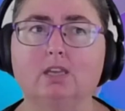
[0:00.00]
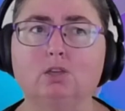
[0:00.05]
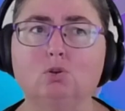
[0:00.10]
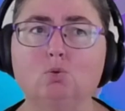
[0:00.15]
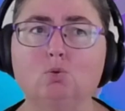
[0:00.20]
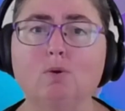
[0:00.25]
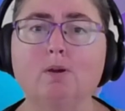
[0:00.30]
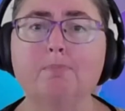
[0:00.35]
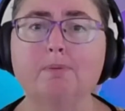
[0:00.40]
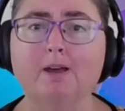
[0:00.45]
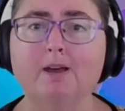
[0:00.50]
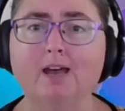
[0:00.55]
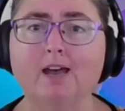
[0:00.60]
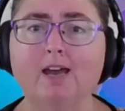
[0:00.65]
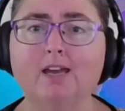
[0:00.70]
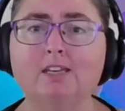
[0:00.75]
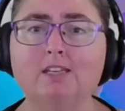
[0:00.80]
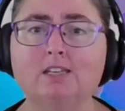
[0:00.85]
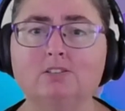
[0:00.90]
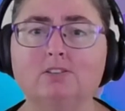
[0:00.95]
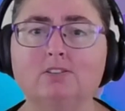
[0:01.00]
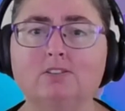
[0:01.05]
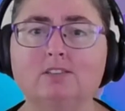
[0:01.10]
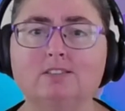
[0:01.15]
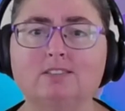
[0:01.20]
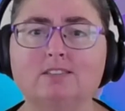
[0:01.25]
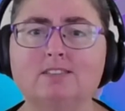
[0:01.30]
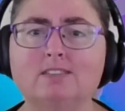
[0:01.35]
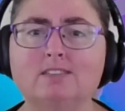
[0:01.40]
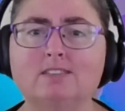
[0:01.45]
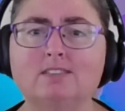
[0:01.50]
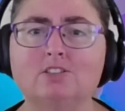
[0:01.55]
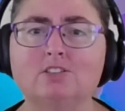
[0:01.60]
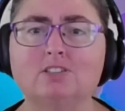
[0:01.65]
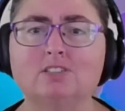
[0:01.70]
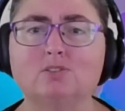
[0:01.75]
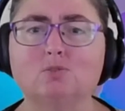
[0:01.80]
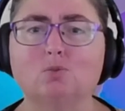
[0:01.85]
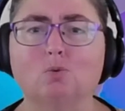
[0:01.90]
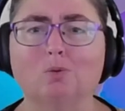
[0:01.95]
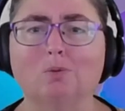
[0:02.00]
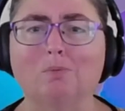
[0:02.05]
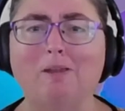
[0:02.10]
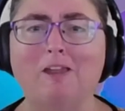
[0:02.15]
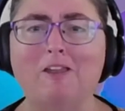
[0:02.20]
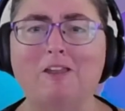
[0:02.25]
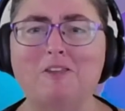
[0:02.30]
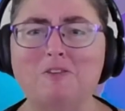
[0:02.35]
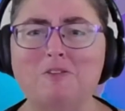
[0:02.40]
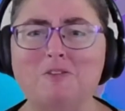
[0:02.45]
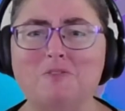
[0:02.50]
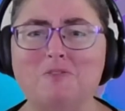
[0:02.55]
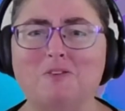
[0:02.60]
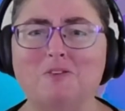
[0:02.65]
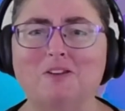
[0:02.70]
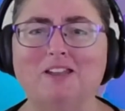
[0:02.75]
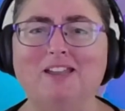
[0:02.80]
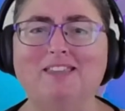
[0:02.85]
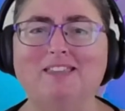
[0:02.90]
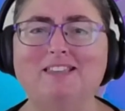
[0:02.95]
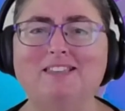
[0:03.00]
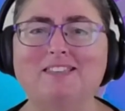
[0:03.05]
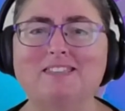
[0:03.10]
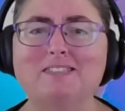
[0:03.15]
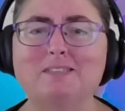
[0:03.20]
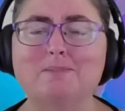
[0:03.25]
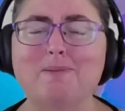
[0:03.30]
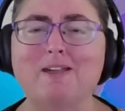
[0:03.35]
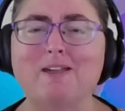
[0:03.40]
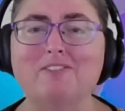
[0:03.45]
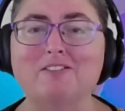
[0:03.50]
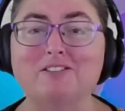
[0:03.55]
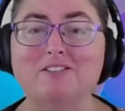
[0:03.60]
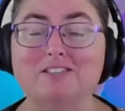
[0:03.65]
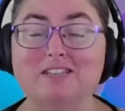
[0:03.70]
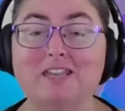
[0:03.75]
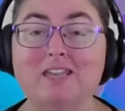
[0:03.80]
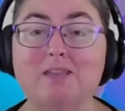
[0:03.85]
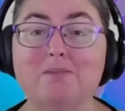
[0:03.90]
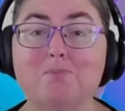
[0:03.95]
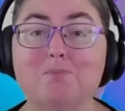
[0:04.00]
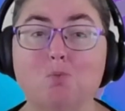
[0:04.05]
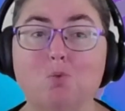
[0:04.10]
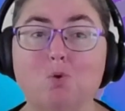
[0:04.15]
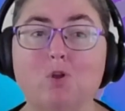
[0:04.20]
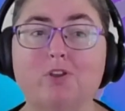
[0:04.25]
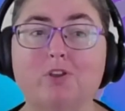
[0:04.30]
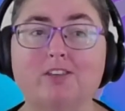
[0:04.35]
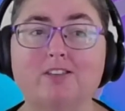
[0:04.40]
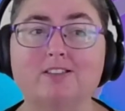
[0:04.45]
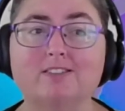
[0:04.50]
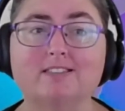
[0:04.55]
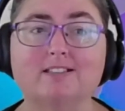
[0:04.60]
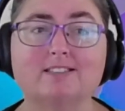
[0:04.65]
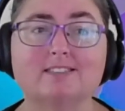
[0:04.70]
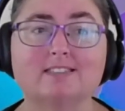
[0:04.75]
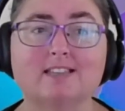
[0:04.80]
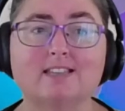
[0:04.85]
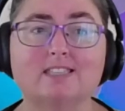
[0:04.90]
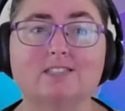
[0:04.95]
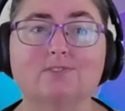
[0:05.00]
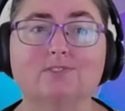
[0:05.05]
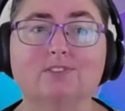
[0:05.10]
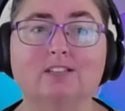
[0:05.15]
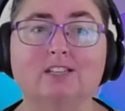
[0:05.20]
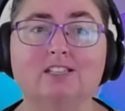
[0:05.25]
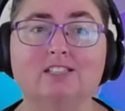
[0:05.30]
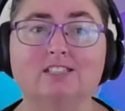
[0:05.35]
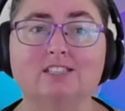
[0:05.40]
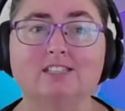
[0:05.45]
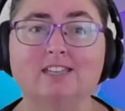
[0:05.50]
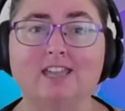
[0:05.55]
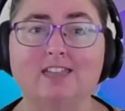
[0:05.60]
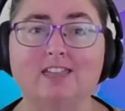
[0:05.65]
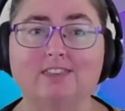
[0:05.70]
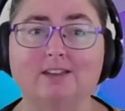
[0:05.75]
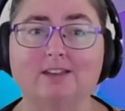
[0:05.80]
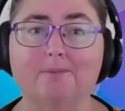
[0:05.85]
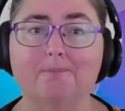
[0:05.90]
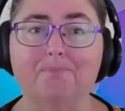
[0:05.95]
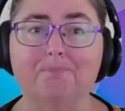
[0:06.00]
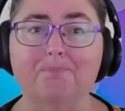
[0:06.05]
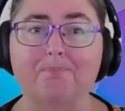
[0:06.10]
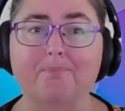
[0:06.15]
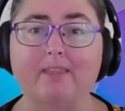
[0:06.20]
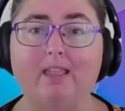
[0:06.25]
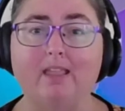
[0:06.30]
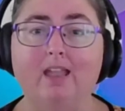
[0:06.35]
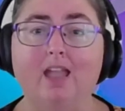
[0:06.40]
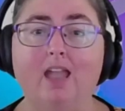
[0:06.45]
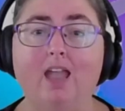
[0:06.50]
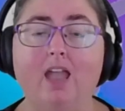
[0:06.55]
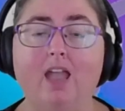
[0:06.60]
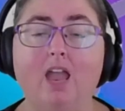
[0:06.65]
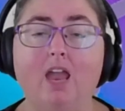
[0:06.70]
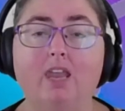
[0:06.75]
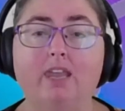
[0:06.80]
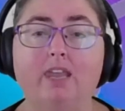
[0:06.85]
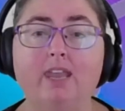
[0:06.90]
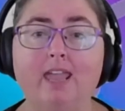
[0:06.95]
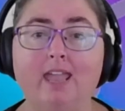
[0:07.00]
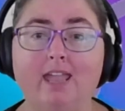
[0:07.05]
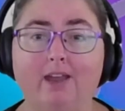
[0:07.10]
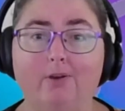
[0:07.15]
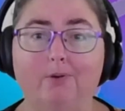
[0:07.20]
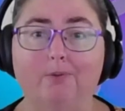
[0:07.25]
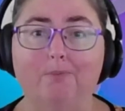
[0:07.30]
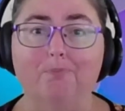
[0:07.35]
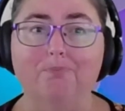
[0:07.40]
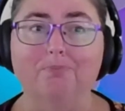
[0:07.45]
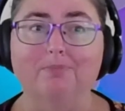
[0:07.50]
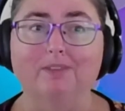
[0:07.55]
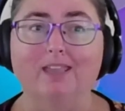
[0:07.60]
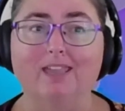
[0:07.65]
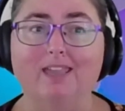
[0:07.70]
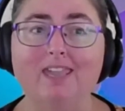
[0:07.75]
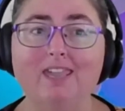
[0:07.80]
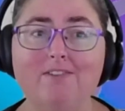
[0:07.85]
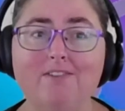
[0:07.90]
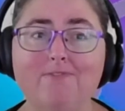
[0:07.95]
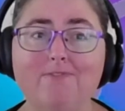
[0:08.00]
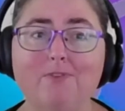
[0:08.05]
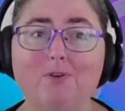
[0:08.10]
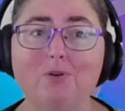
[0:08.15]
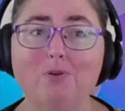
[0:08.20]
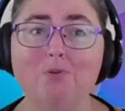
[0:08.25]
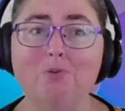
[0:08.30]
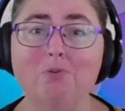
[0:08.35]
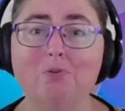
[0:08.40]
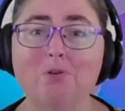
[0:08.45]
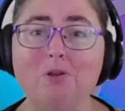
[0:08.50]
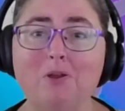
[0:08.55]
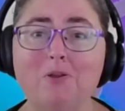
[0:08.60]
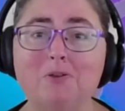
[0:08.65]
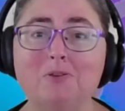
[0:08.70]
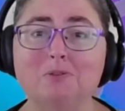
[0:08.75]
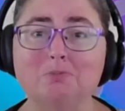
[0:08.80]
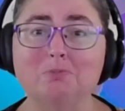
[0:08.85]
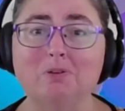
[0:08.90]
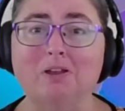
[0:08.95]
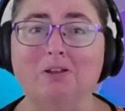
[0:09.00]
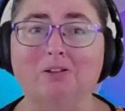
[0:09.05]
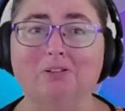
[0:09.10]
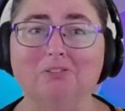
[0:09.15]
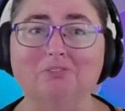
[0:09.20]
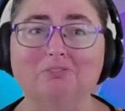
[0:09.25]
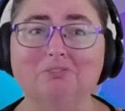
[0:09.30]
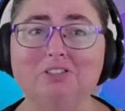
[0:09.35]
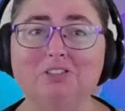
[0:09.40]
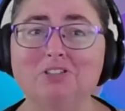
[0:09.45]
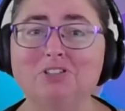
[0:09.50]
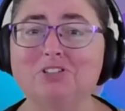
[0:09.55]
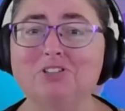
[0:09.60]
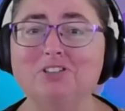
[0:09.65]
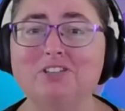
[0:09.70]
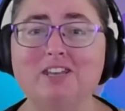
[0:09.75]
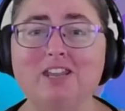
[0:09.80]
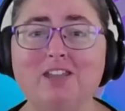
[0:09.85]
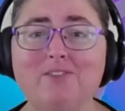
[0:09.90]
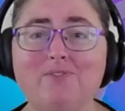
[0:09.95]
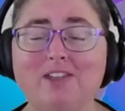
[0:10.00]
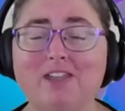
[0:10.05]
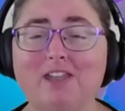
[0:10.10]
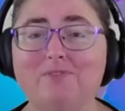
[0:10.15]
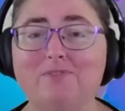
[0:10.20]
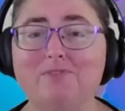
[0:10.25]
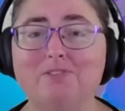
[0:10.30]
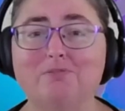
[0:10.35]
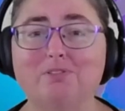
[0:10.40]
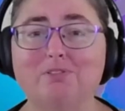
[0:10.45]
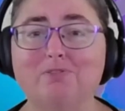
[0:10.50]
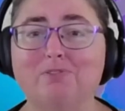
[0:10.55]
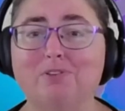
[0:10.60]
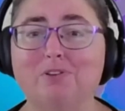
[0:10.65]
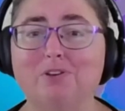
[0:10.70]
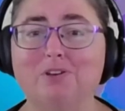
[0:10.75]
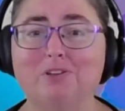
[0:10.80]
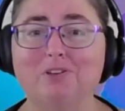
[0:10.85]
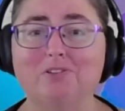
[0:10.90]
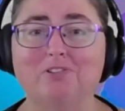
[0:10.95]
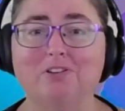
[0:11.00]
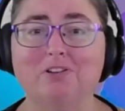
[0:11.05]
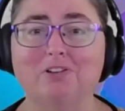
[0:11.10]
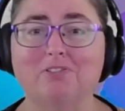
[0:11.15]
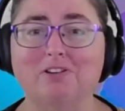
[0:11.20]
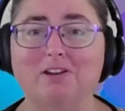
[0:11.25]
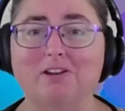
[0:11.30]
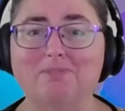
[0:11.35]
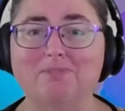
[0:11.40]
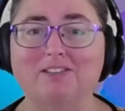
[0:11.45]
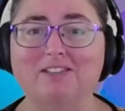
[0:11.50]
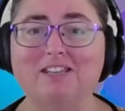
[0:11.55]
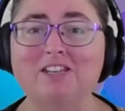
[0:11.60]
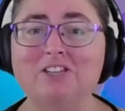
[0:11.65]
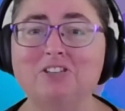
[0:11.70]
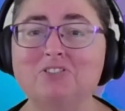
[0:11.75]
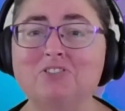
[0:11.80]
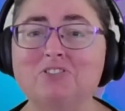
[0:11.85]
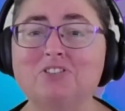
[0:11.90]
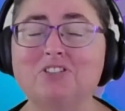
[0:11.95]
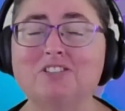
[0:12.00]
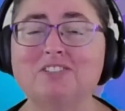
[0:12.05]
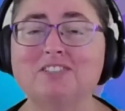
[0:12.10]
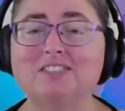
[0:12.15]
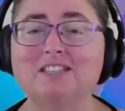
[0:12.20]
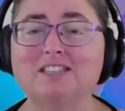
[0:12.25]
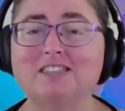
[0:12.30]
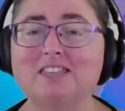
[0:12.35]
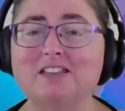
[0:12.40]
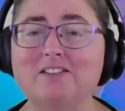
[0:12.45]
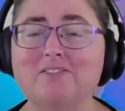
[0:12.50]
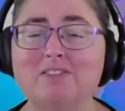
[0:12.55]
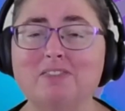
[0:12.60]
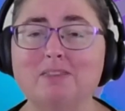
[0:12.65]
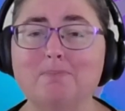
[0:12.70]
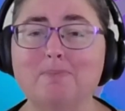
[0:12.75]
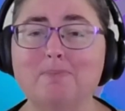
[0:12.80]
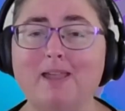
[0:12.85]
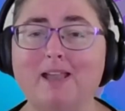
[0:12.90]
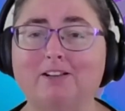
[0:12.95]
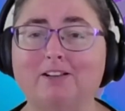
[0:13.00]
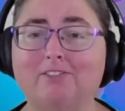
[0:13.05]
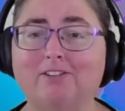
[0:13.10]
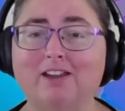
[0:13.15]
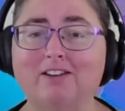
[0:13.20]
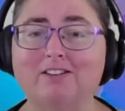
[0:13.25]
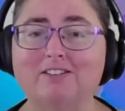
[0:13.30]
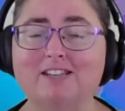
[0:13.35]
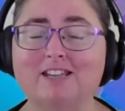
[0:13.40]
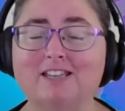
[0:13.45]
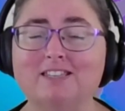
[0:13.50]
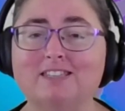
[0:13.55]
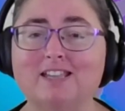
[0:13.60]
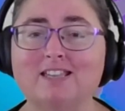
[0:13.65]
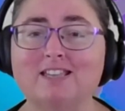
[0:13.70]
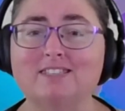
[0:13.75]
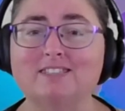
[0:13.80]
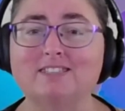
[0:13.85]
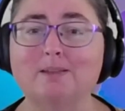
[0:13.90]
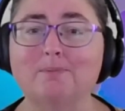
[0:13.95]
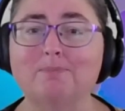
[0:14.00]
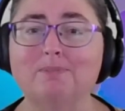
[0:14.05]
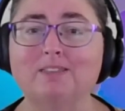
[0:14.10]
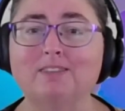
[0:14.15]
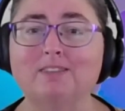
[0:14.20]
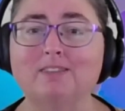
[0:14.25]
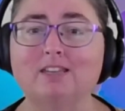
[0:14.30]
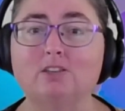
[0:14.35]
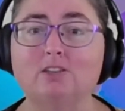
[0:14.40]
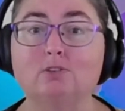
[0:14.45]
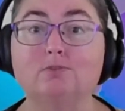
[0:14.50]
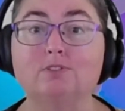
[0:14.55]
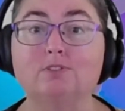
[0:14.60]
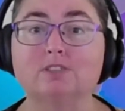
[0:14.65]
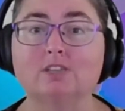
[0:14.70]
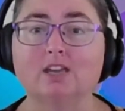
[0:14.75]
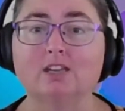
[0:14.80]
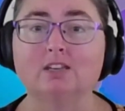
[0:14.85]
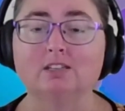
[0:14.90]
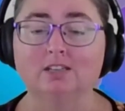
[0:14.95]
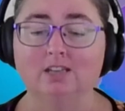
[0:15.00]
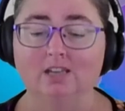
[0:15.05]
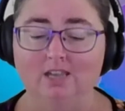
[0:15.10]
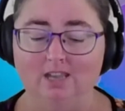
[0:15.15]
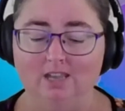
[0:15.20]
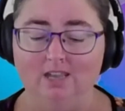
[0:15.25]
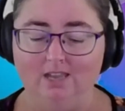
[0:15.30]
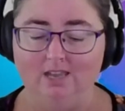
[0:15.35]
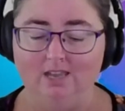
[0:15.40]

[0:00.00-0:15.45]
you are party to this. This isn't just all about you. This is about the team working successfully together. Now, if all goes well, you should never have to refer to your agreement. It should just sit there in the background as something that you've done.